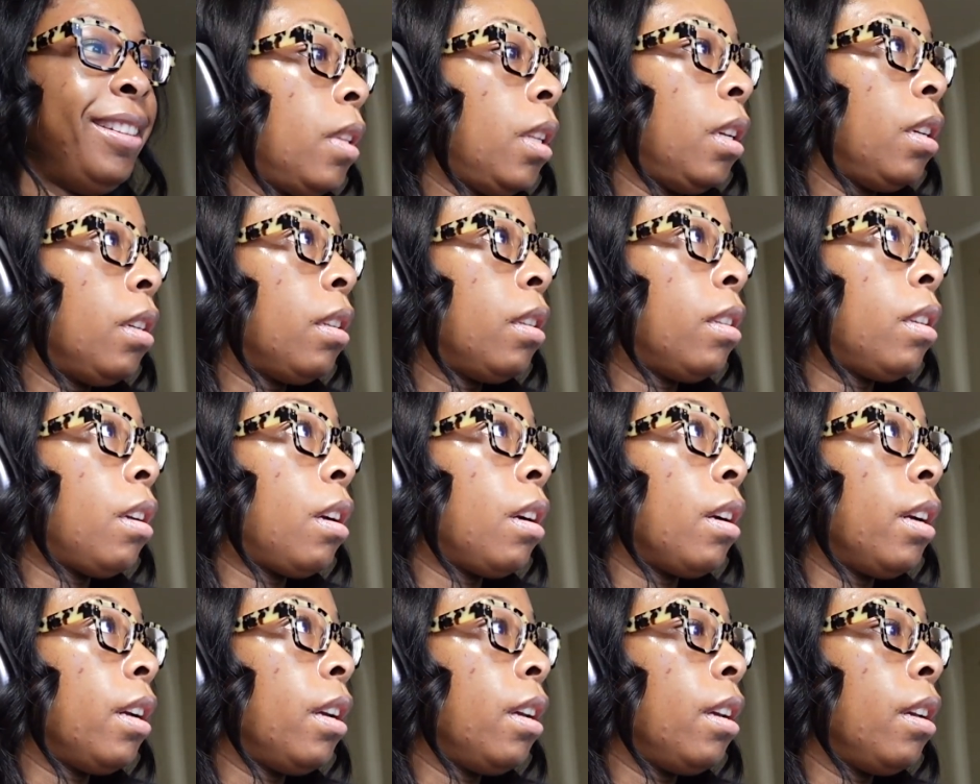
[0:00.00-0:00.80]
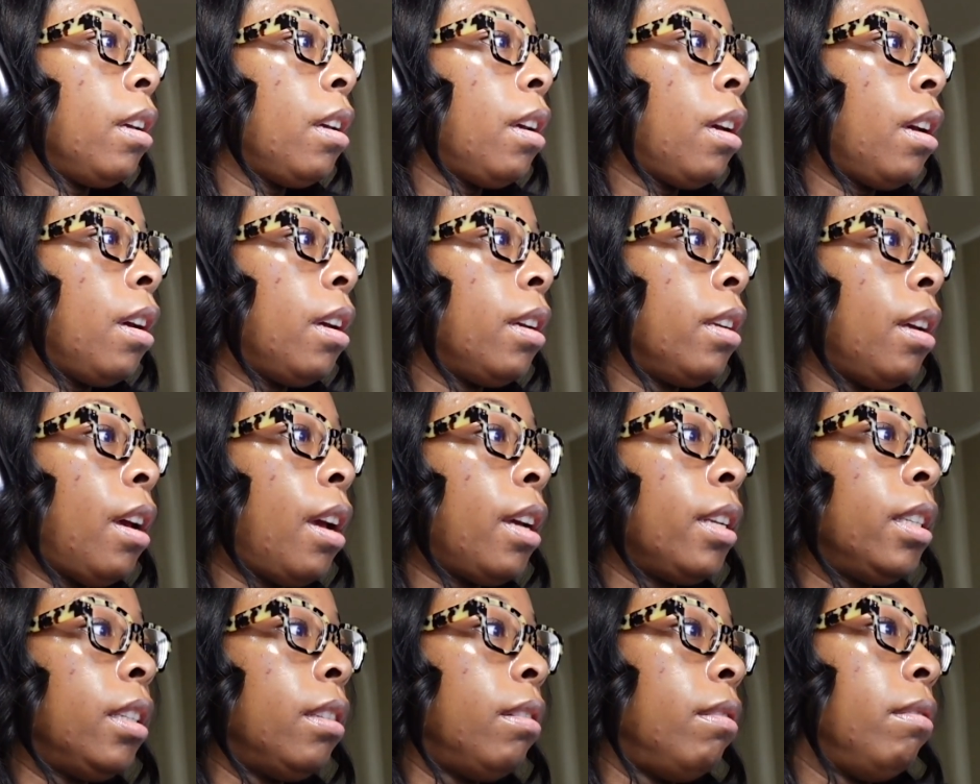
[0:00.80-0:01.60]
I'm sorry,
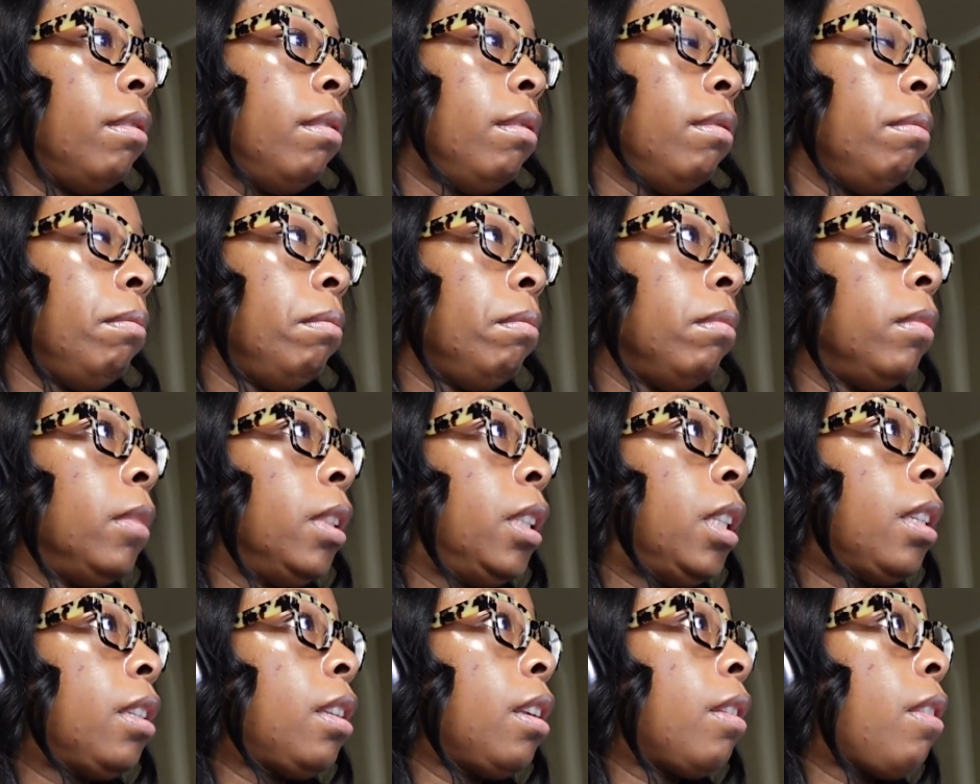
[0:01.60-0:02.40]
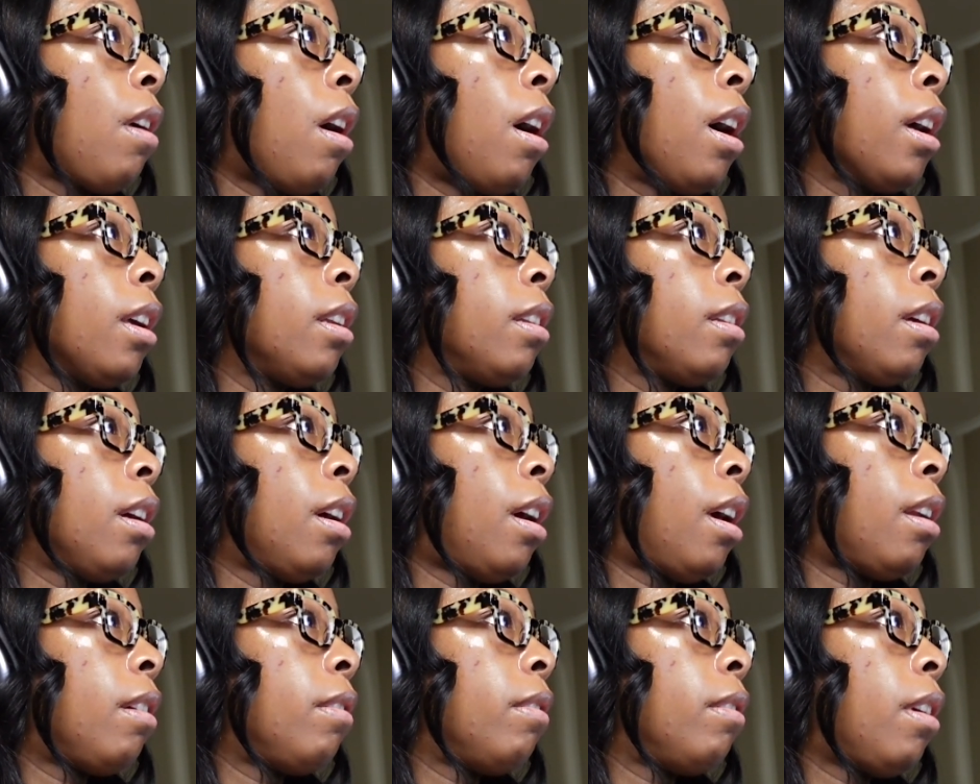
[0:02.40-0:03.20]
I just a thought.
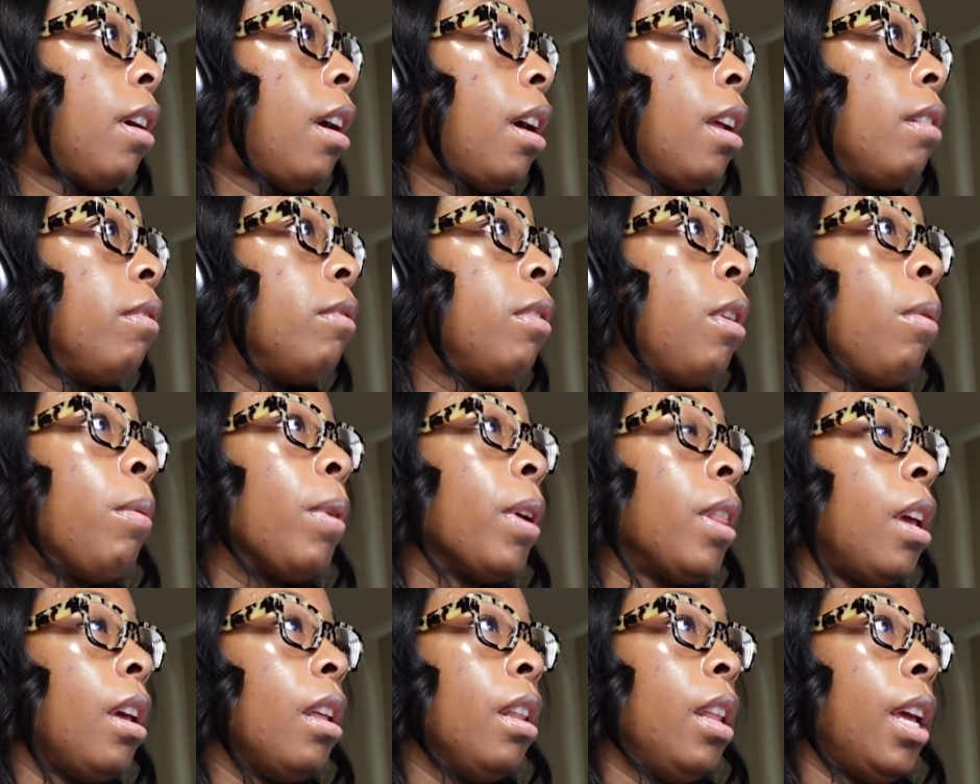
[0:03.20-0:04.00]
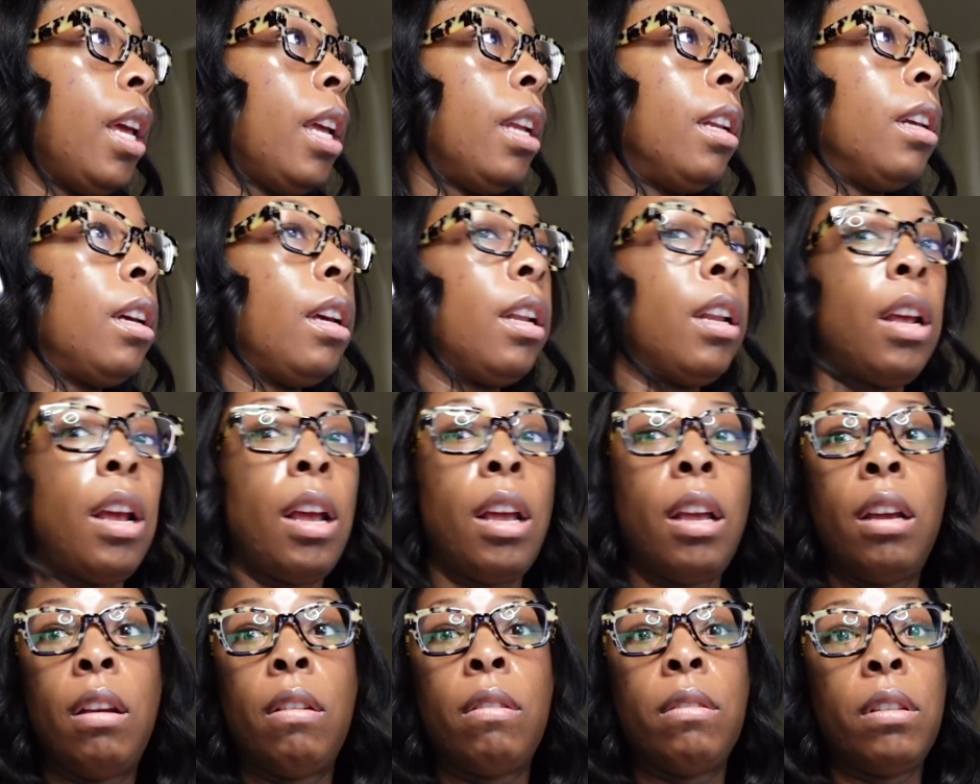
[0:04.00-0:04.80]
I don't know where they landed,
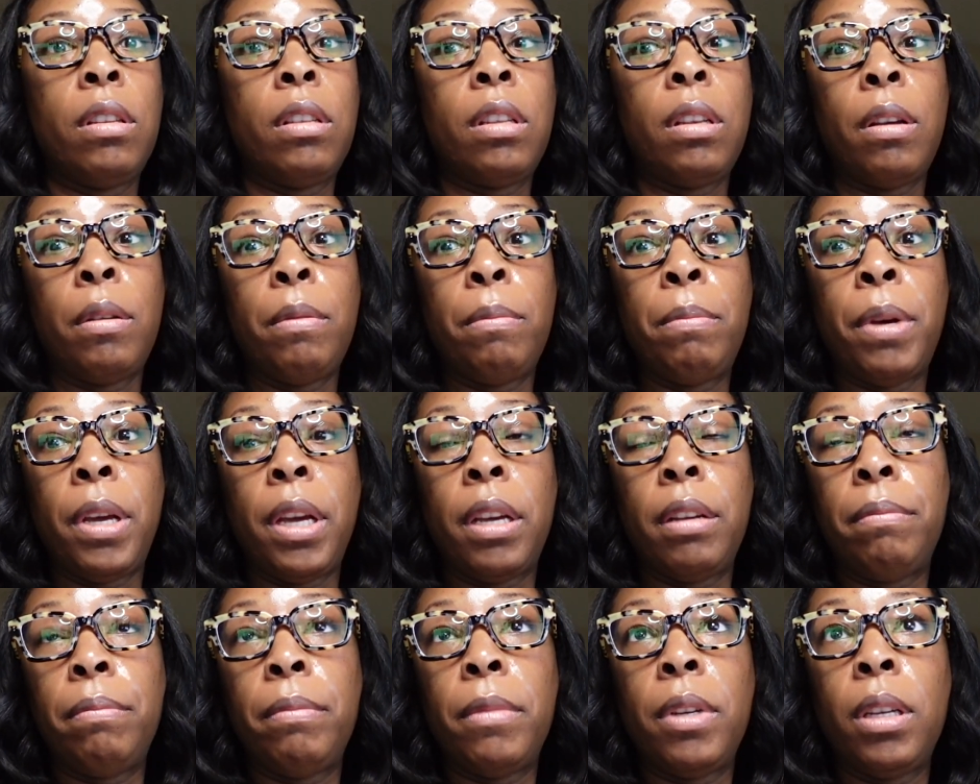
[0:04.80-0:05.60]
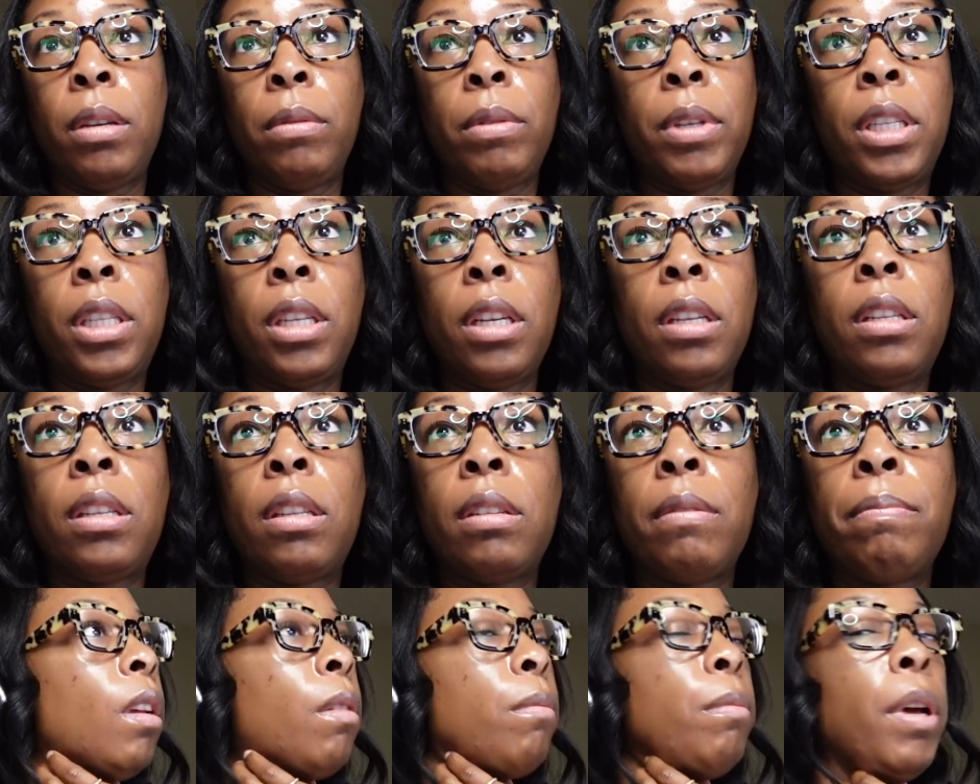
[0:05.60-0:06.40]
so, but it was
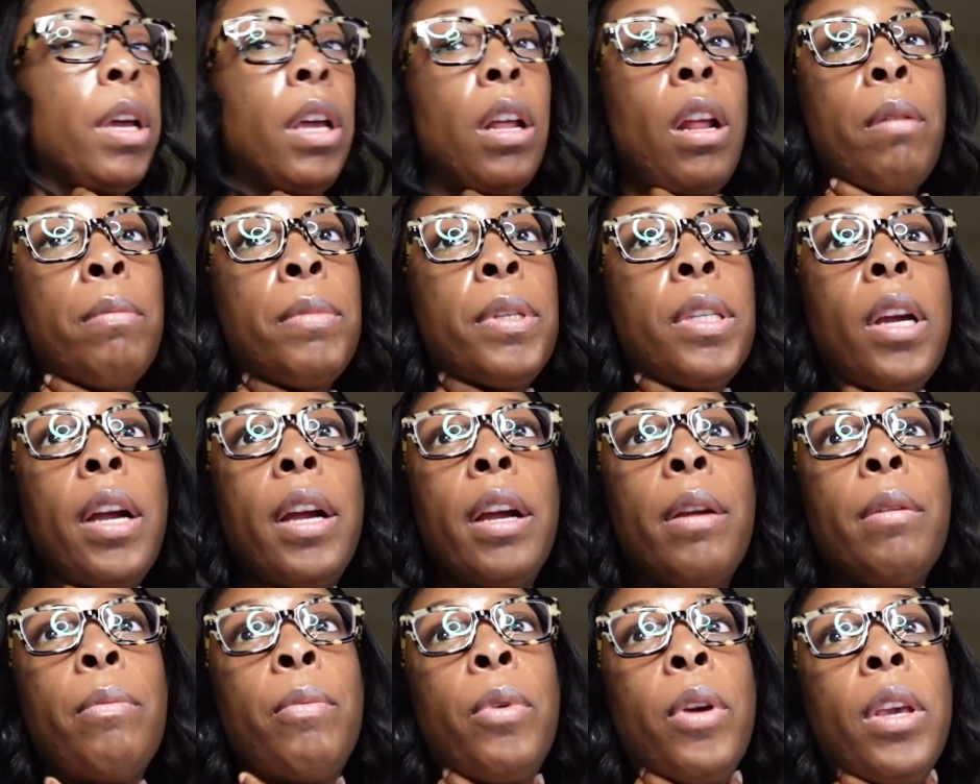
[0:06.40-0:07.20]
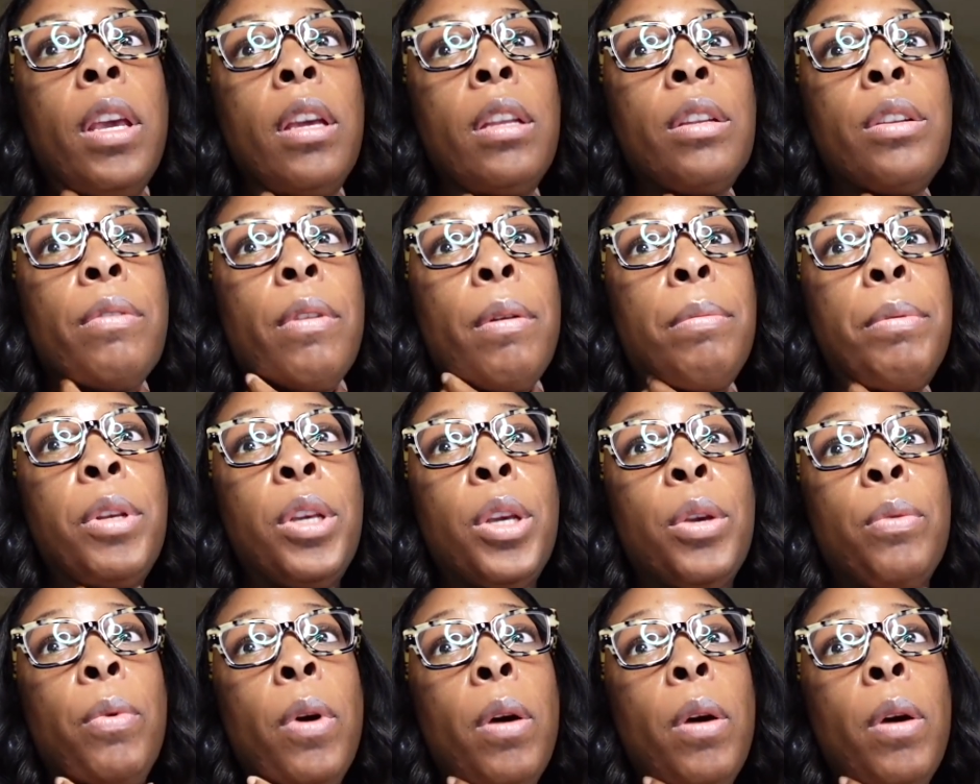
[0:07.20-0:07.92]
just, but I'm sorry, we interrupted you.